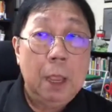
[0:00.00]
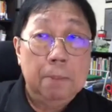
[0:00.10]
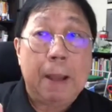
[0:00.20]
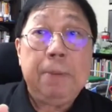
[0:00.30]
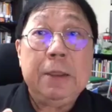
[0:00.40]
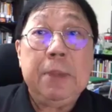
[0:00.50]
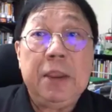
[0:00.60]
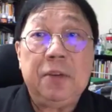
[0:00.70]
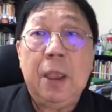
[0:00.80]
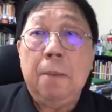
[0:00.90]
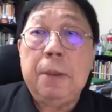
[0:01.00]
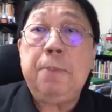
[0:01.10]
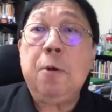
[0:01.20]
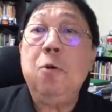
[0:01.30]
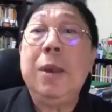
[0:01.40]
Bubbly means
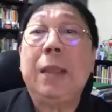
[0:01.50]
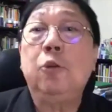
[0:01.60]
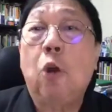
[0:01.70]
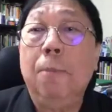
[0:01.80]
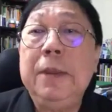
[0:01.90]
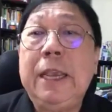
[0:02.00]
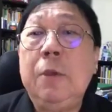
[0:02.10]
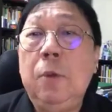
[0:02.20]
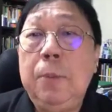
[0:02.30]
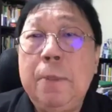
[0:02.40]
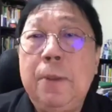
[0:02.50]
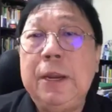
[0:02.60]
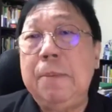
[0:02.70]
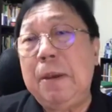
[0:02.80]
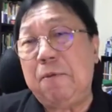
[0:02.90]
people who like to communicate with
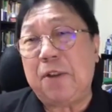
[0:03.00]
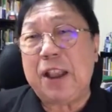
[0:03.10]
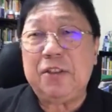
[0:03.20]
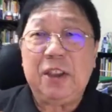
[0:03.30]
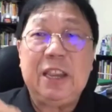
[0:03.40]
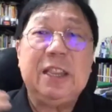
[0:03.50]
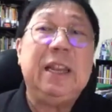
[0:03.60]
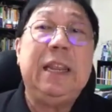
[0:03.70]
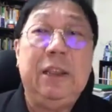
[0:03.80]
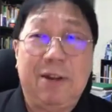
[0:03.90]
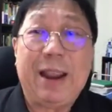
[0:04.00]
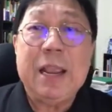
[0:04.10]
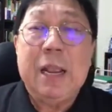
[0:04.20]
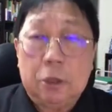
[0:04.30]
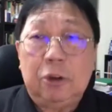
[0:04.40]
people, they make friends easily,
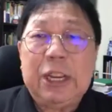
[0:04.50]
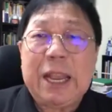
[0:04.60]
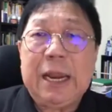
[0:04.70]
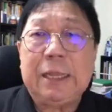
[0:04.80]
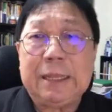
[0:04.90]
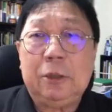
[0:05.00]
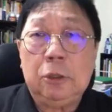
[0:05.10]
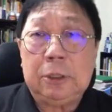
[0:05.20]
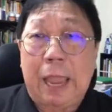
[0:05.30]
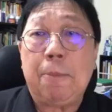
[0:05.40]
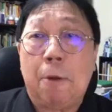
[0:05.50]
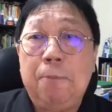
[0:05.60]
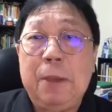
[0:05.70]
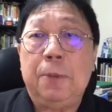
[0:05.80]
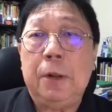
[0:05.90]
right? So these are the type of
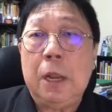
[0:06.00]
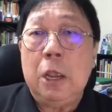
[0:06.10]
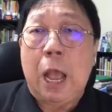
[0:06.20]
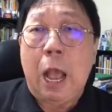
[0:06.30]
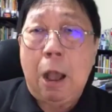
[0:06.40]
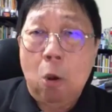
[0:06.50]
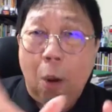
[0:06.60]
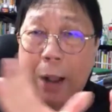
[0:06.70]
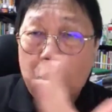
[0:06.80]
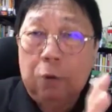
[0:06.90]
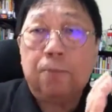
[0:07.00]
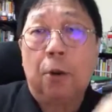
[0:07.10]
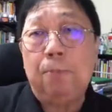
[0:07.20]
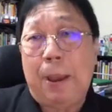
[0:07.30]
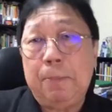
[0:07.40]
people who are good
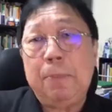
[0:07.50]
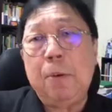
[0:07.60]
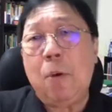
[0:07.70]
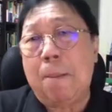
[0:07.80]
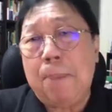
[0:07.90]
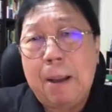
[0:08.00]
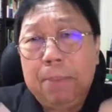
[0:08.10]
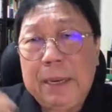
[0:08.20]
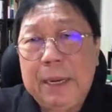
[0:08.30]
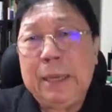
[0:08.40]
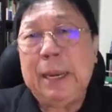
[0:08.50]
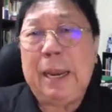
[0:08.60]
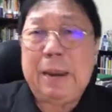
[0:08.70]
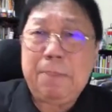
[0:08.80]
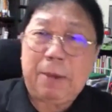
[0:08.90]
prospects. People who are bubbly, they
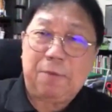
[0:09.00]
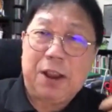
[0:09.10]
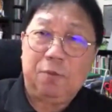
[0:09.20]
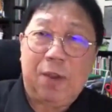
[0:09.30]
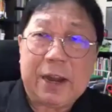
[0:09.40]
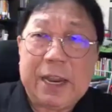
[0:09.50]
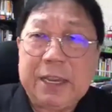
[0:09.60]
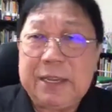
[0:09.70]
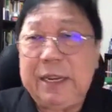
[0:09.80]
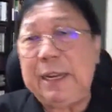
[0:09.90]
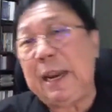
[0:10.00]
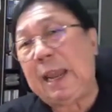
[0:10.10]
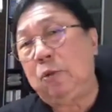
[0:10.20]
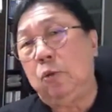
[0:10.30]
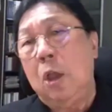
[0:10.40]
make friends very easily, they
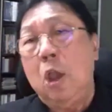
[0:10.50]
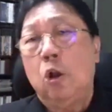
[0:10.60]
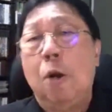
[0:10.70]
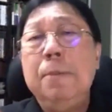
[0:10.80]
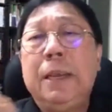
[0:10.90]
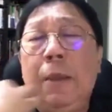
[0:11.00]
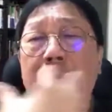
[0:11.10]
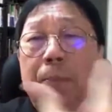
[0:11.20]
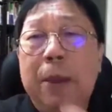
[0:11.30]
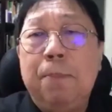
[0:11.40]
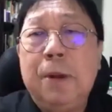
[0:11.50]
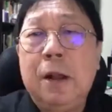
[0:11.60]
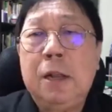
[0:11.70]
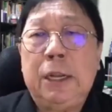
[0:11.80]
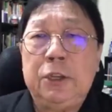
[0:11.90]
like to communicate with
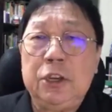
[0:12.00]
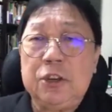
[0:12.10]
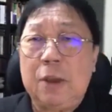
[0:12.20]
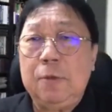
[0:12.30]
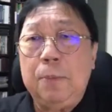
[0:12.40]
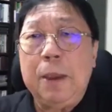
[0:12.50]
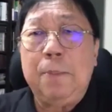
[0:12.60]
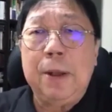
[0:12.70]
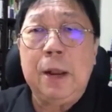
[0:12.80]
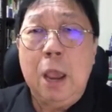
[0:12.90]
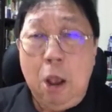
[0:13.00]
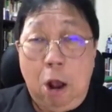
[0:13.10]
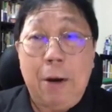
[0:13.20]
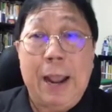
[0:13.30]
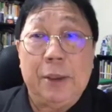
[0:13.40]
people, they chit-chat with people,
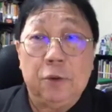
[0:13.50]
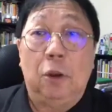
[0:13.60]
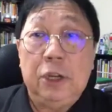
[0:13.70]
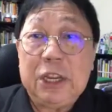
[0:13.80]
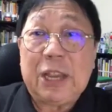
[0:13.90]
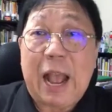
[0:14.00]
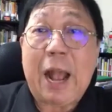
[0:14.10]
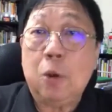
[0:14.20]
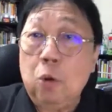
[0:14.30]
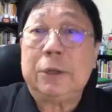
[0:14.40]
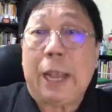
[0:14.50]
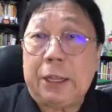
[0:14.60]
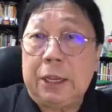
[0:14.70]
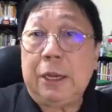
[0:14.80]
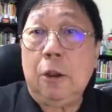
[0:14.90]
alright, and so on. These are good
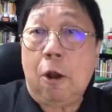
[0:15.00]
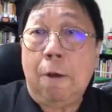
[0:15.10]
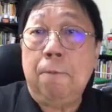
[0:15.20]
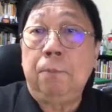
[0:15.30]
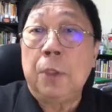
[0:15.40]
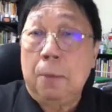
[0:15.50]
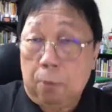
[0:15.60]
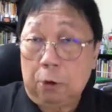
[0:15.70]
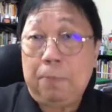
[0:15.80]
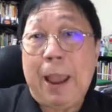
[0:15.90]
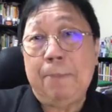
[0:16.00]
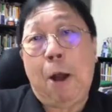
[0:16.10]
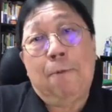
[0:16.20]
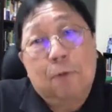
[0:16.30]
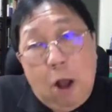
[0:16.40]
category of prospect.
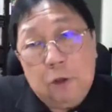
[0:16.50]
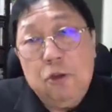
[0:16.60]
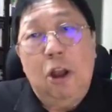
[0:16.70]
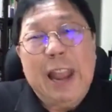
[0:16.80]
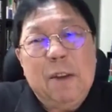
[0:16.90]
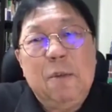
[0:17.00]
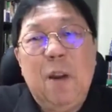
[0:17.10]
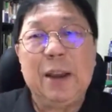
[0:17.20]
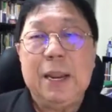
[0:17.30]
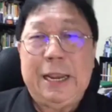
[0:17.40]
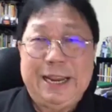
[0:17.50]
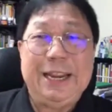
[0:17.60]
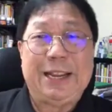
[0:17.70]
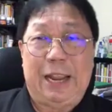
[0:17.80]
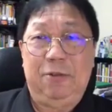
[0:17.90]
But of course, not everyone in
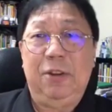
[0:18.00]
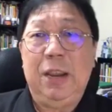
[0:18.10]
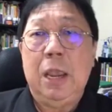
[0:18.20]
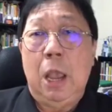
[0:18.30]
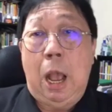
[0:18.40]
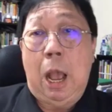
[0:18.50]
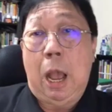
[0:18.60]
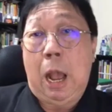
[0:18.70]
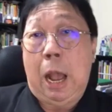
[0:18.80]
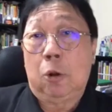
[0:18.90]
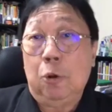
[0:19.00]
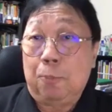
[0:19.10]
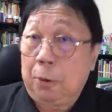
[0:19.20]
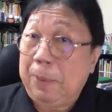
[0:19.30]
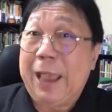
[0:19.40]
this category are
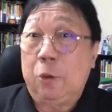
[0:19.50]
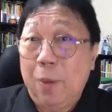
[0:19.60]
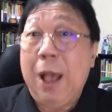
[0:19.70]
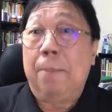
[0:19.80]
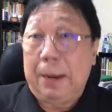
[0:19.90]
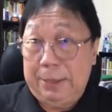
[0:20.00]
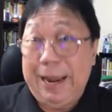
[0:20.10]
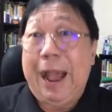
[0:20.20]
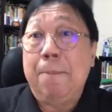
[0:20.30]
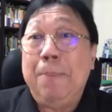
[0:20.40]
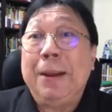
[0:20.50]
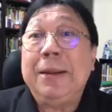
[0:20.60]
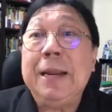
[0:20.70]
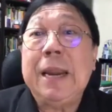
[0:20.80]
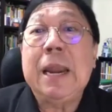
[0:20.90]
good prospects as well, but they are
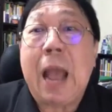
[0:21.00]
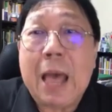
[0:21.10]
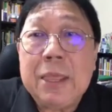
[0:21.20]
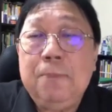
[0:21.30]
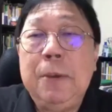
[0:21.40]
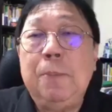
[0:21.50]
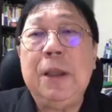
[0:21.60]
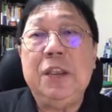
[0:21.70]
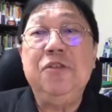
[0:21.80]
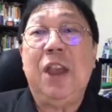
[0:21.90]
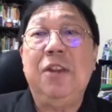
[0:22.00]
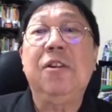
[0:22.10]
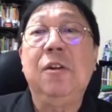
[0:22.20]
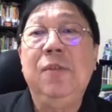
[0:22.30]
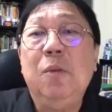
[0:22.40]
better than other people in
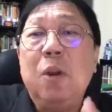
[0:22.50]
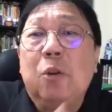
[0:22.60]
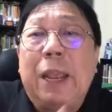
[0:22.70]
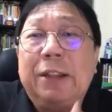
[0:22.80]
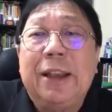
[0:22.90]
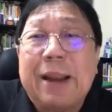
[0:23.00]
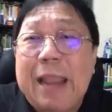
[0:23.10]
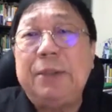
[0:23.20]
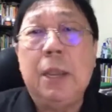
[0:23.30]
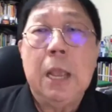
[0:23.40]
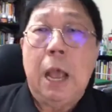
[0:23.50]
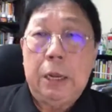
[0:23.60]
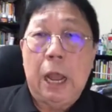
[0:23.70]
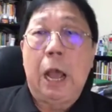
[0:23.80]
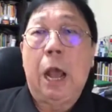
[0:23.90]
general. We want to categorize
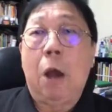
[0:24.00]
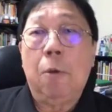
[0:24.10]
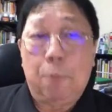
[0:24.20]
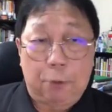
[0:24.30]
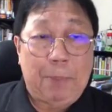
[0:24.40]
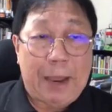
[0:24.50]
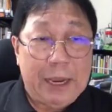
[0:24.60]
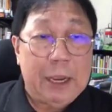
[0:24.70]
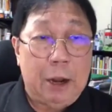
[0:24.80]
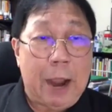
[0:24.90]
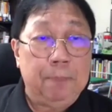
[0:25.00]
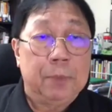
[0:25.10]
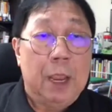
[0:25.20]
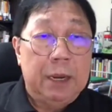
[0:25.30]
our prospect here, alright?